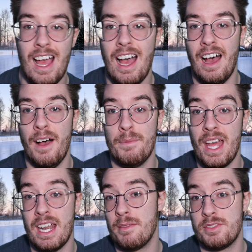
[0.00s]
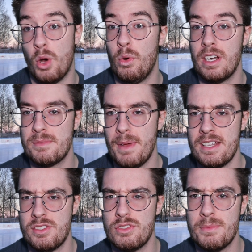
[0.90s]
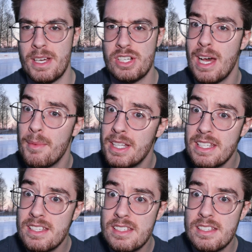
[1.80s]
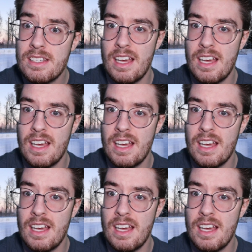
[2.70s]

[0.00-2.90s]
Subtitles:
And I don't want to spend too much time on these